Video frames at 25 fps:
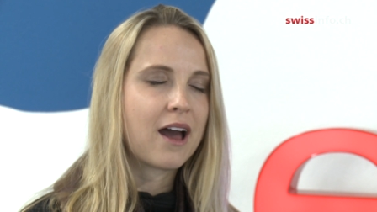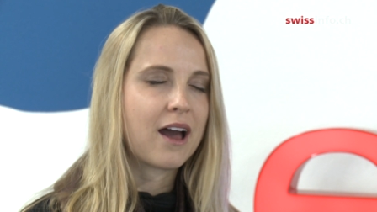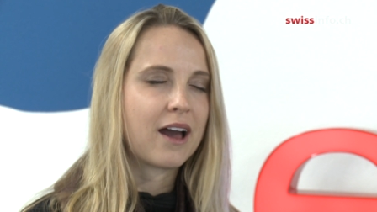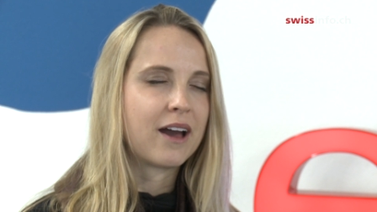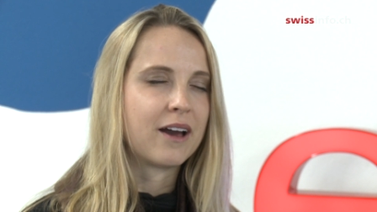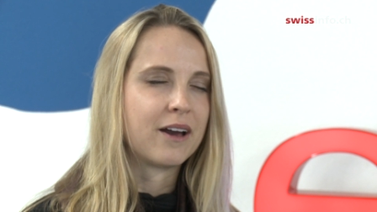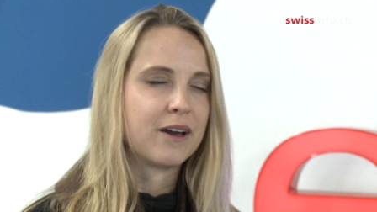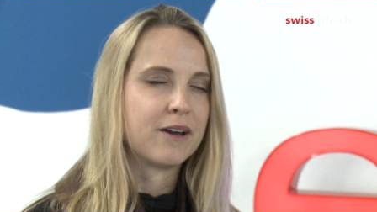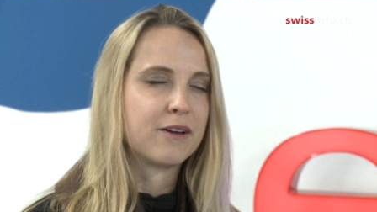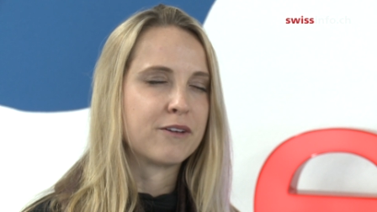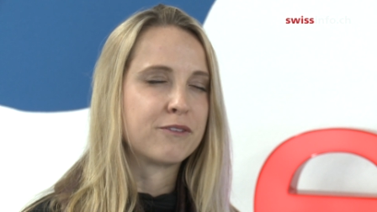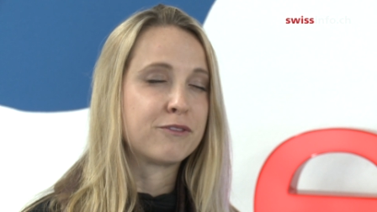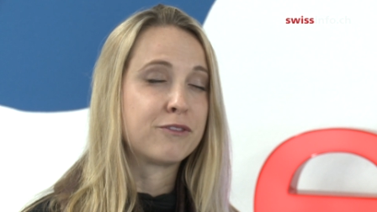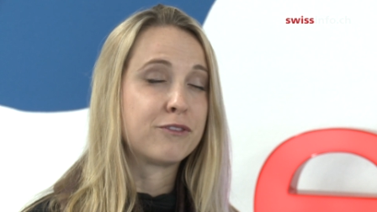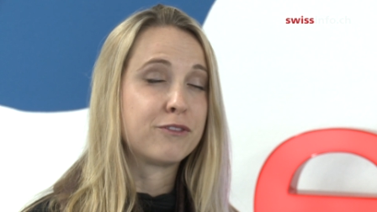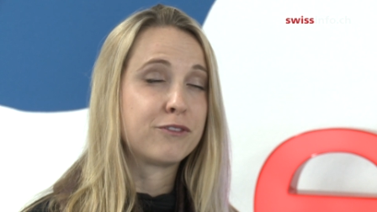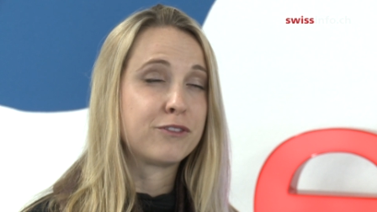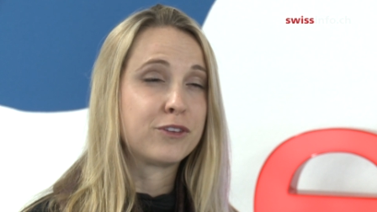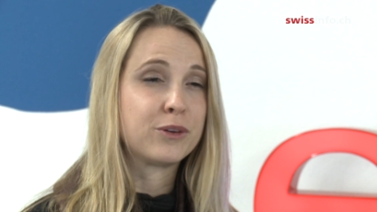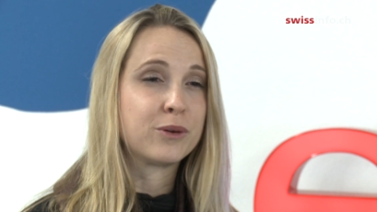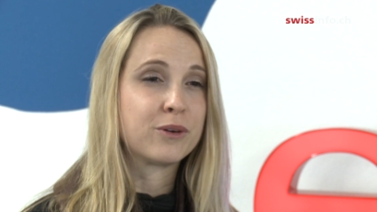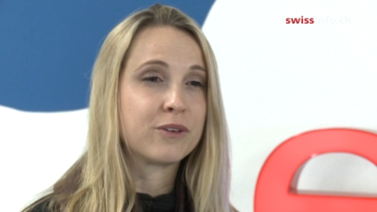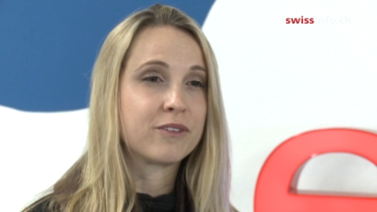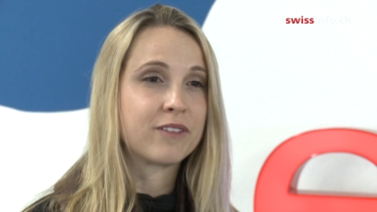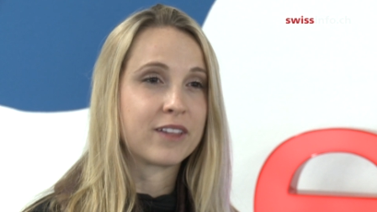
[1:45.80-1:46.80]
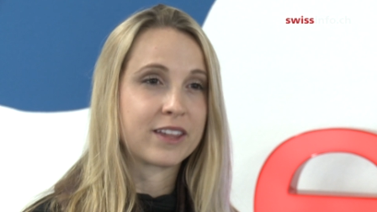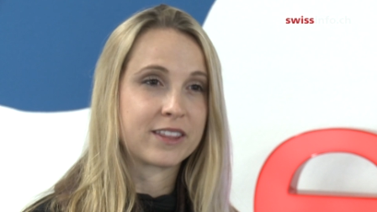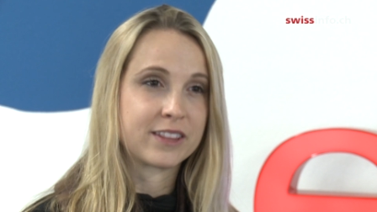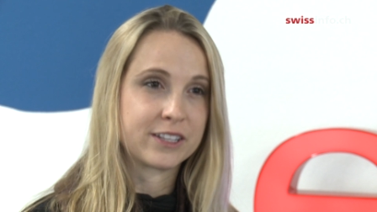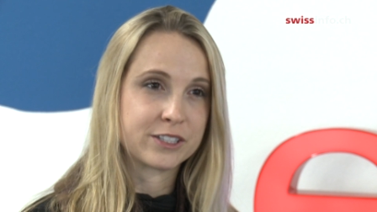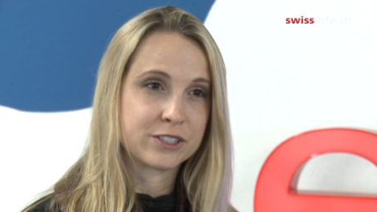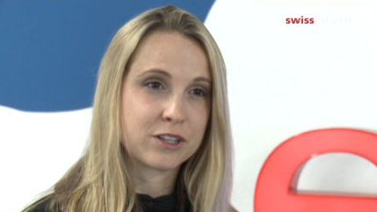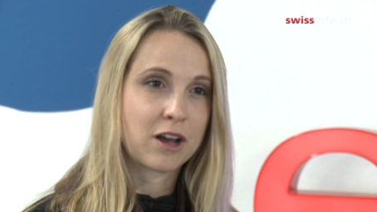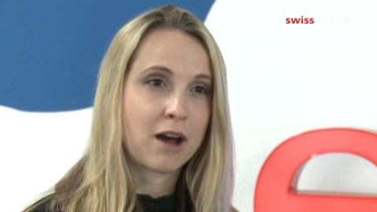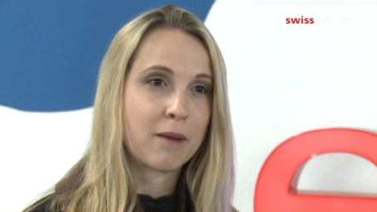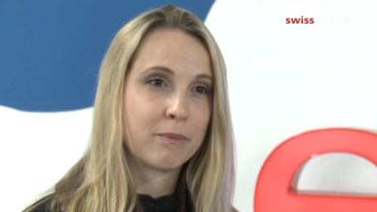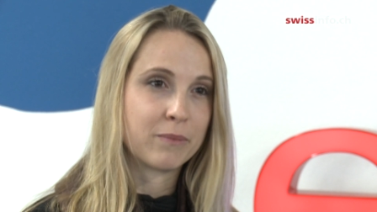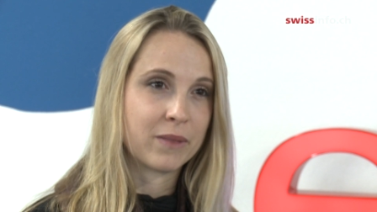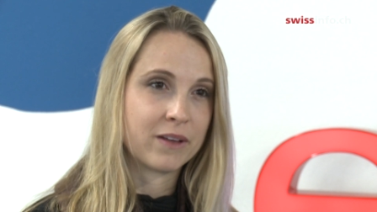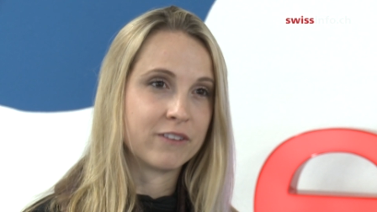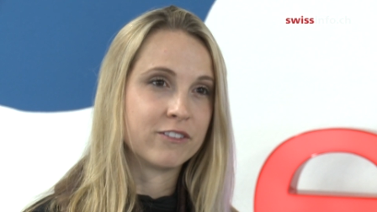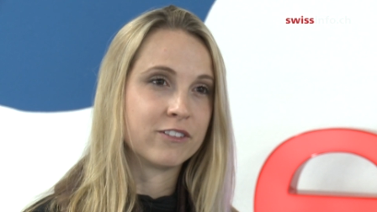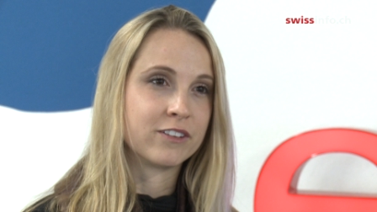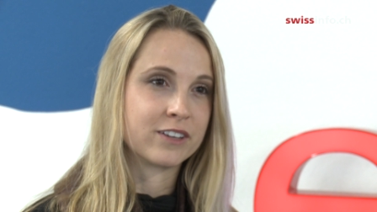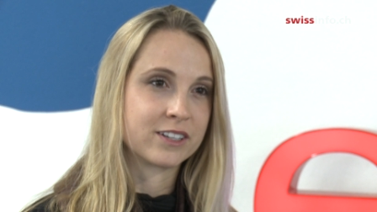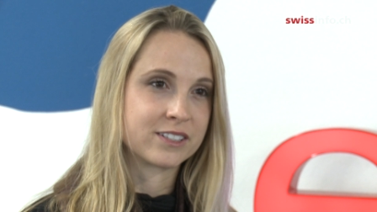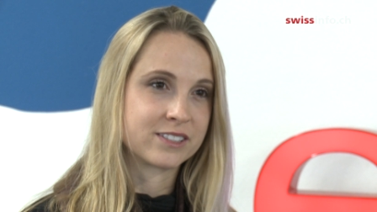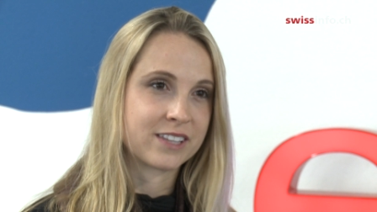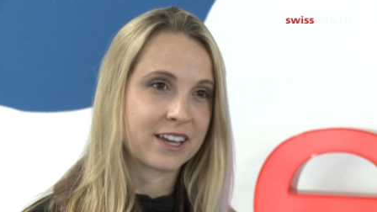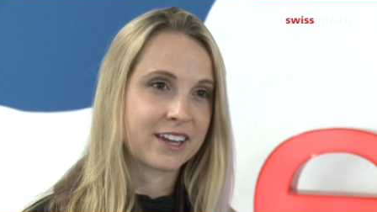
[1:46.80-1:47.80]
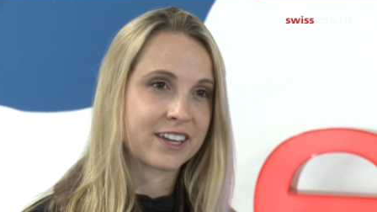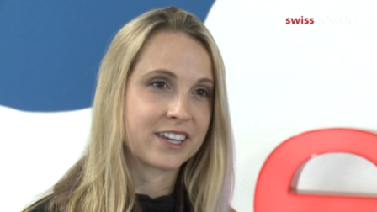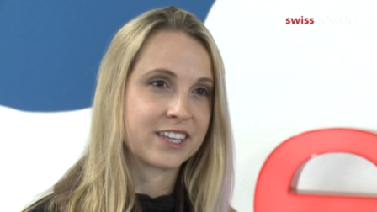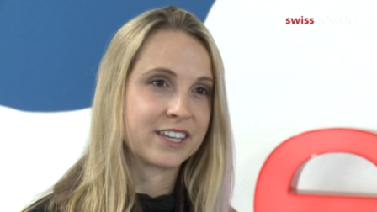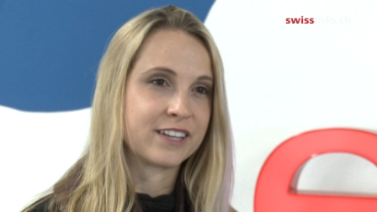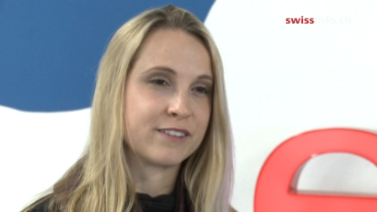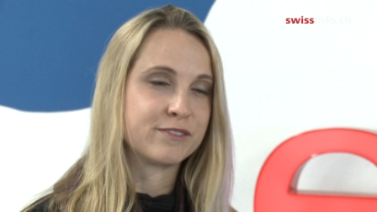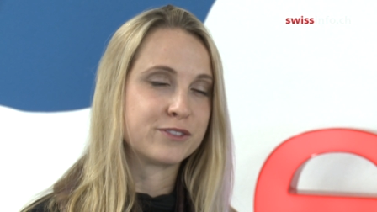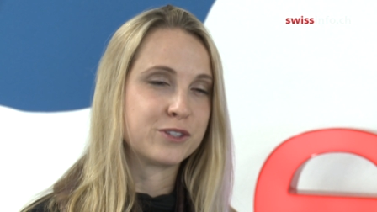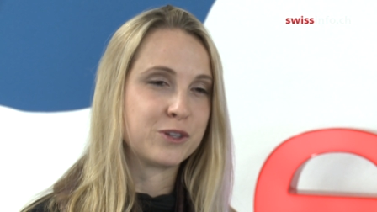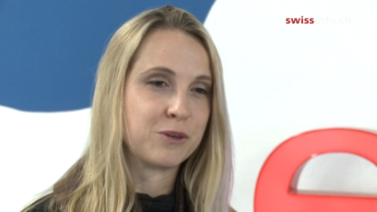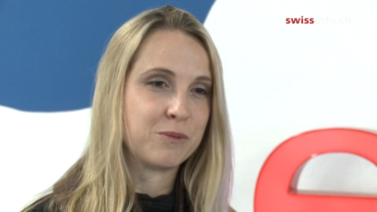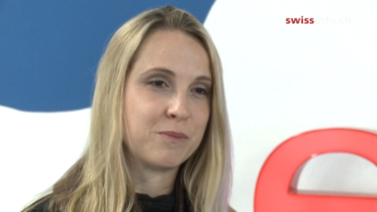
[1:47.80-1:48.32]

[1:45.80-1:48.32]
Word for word: a few of like the top level executives